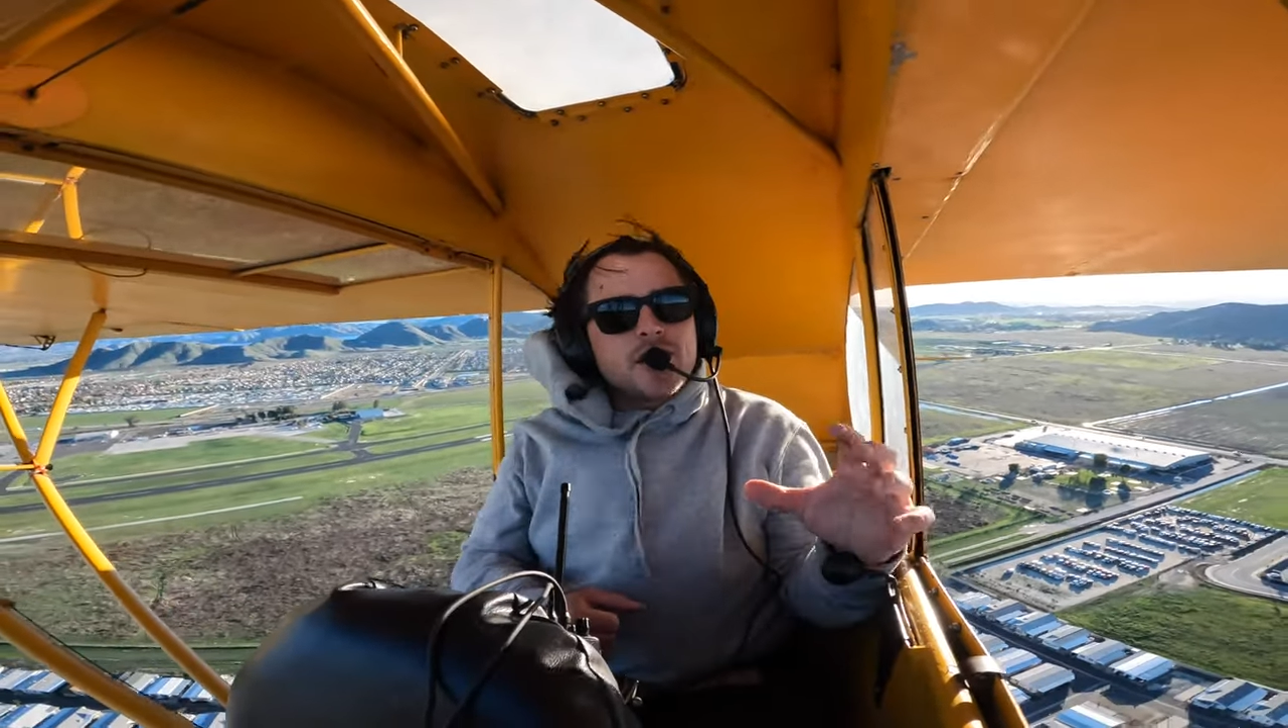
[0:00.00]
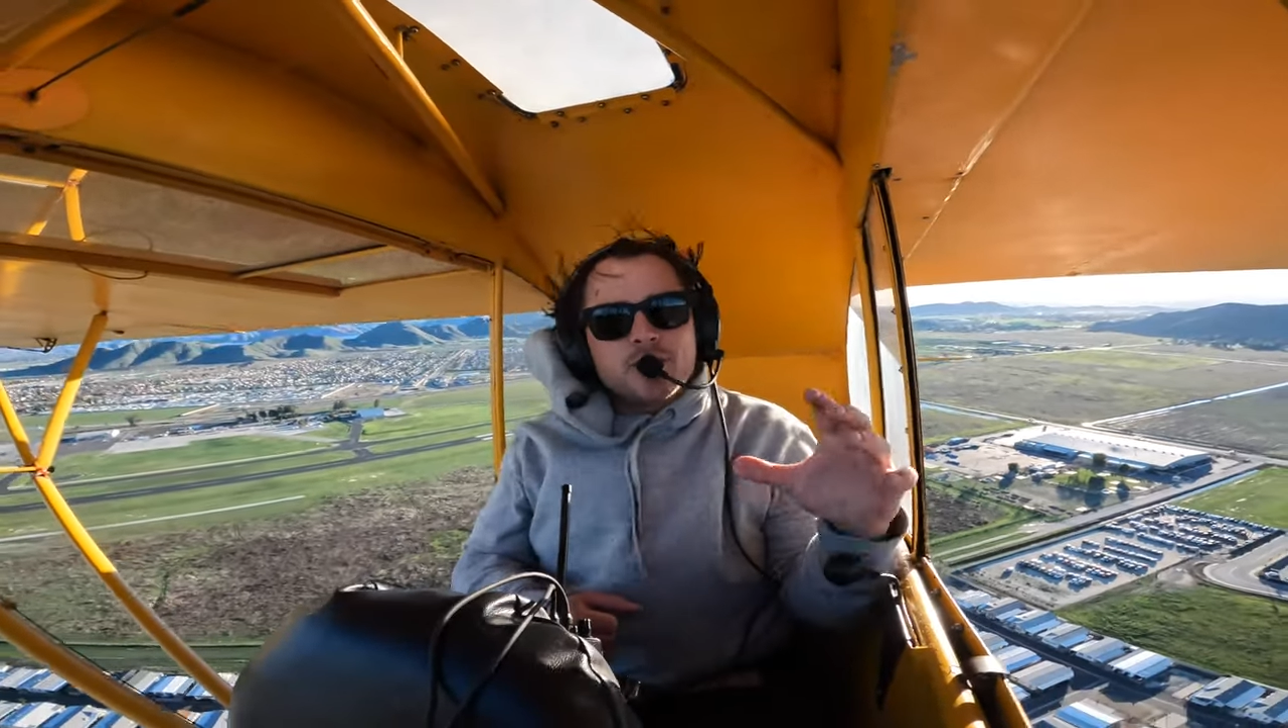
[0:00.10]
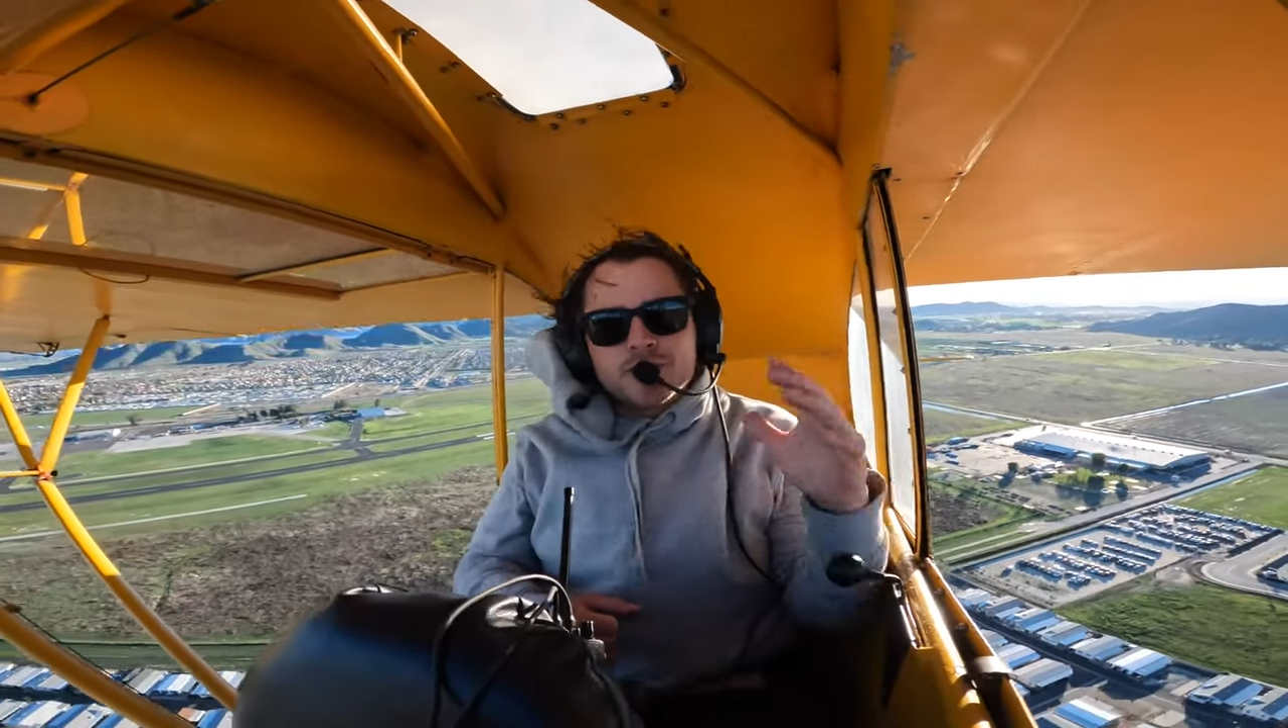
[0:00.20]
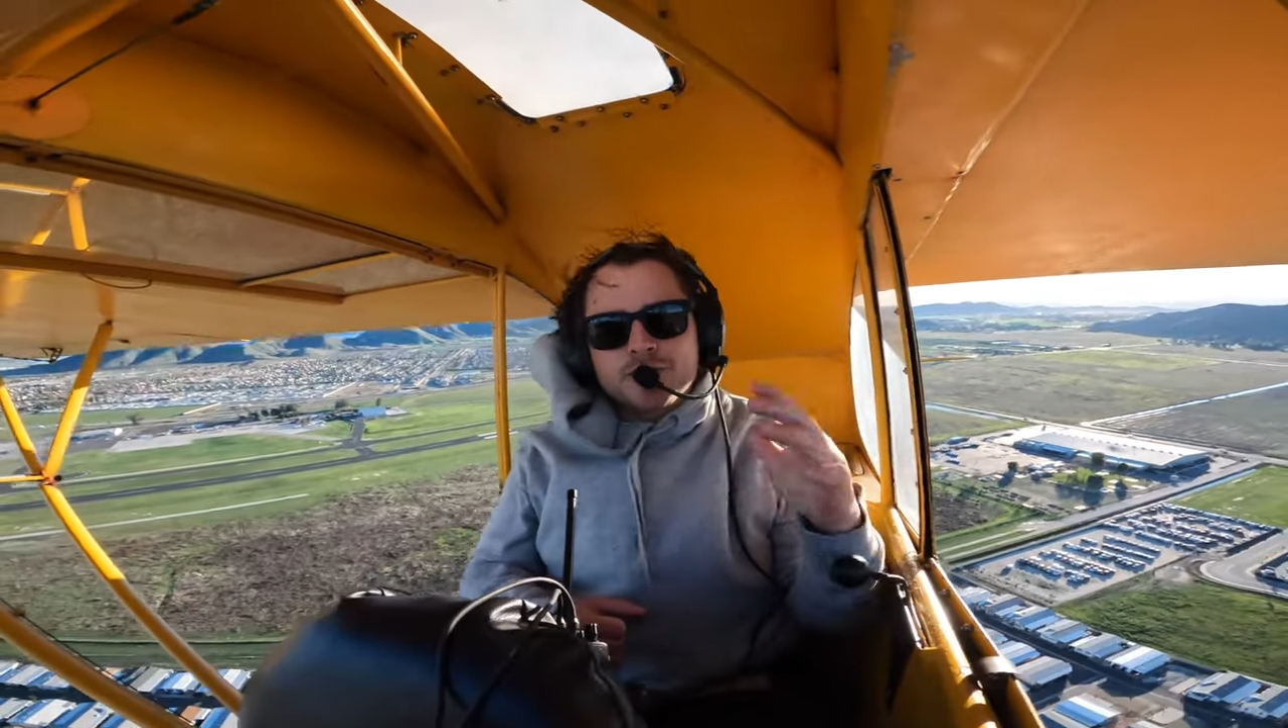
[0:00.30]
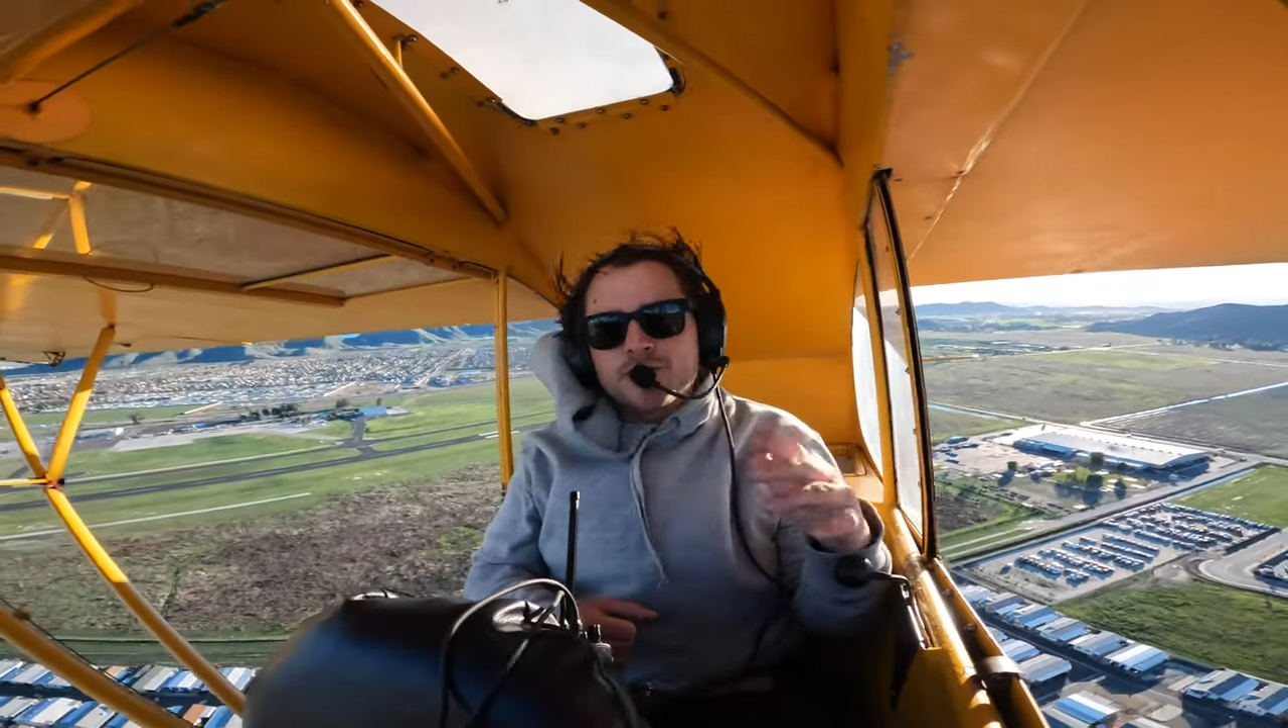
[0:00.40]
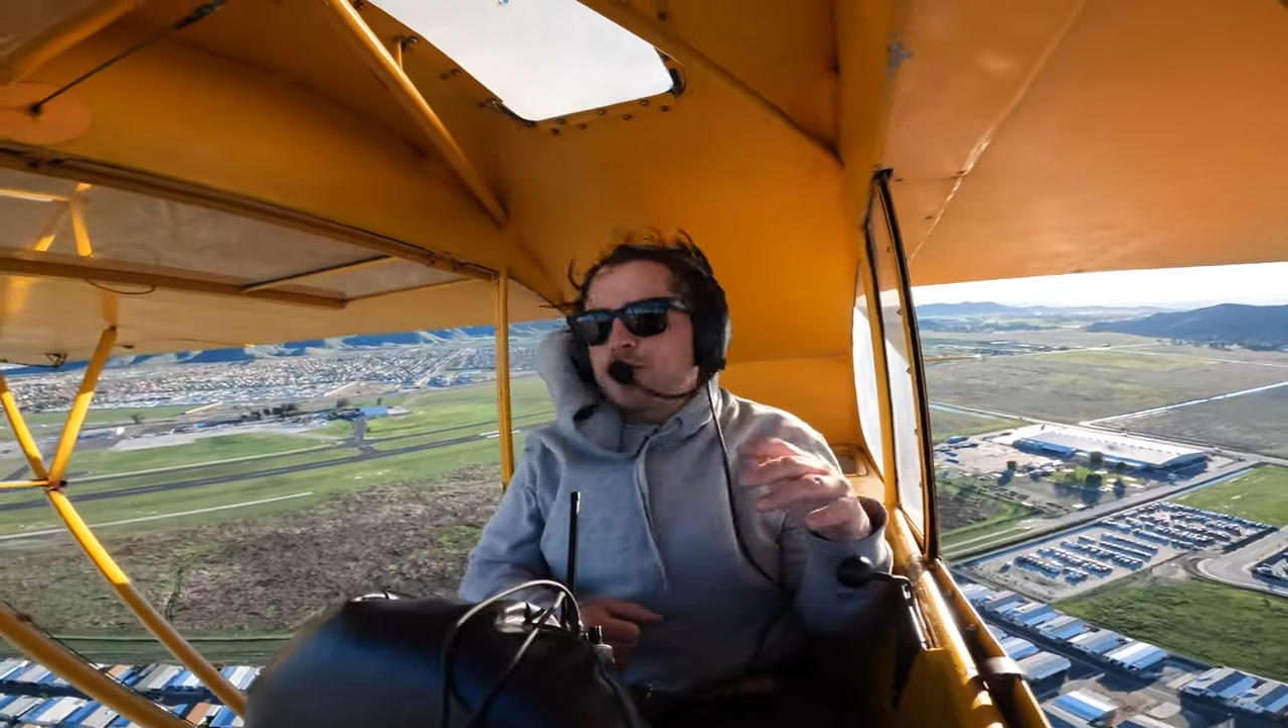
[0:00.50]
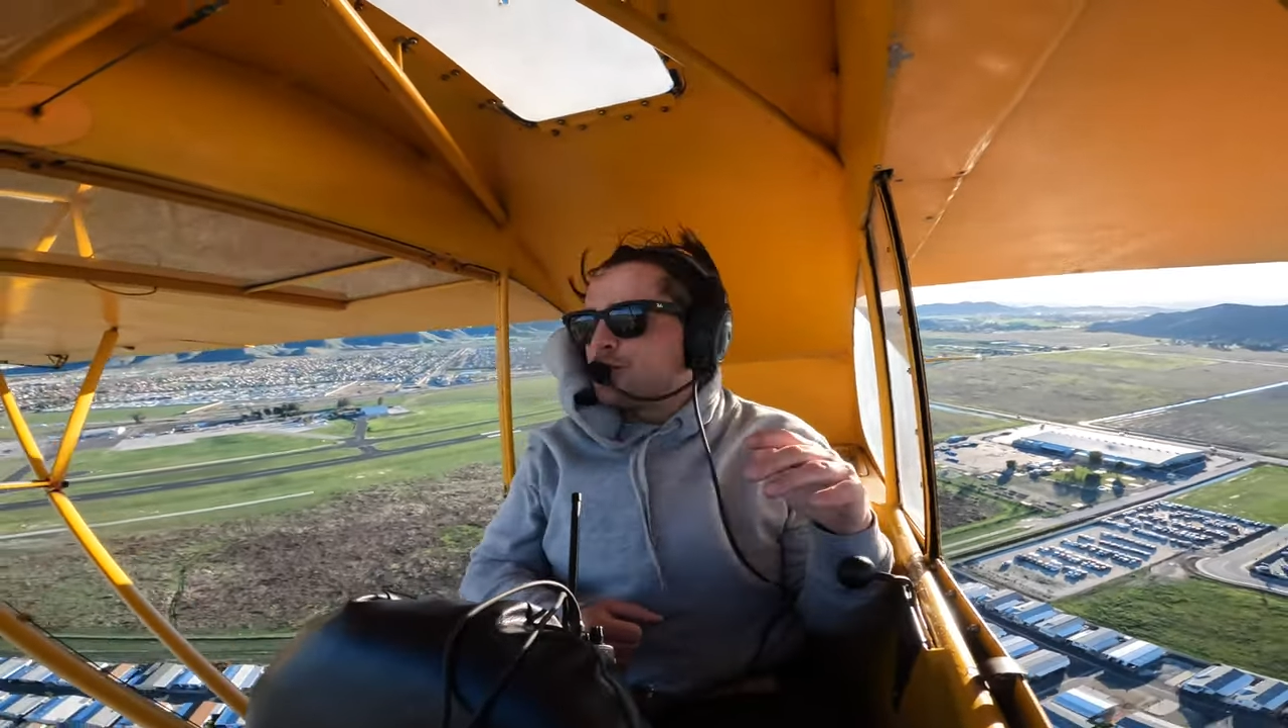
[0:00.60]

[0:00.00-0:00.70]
always filmed